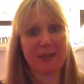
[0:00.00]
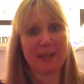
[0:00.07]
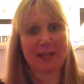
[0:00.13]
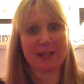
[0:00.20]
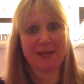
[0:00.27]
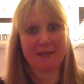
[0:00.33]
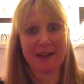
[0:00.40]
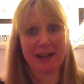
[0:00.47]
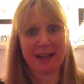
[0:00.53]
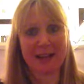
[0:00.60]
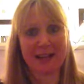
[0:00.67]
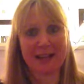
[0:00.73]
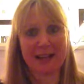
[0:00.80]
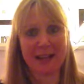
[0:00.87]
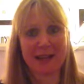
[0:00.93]

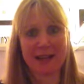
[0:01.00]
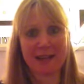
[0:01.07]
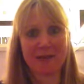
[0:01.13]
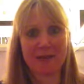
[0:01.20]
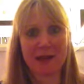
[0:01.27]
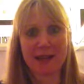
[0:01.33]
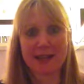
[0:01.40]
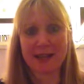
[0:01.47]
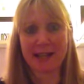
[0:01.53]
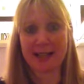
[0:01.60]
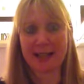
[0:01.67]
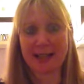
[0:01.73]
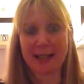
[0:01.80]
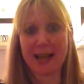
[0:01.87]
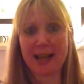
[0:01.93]
Witterings and Writing
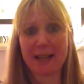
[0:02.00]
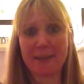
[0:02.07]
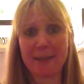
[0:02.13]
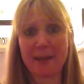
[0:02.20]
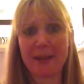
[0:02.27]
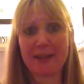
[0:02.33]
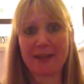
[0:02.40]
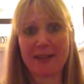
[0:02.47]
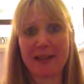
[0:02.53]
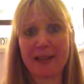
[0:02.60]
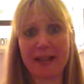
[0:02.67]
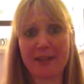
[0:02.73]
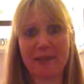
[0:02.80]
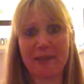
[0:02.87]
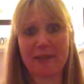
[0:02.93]
to Help Yourself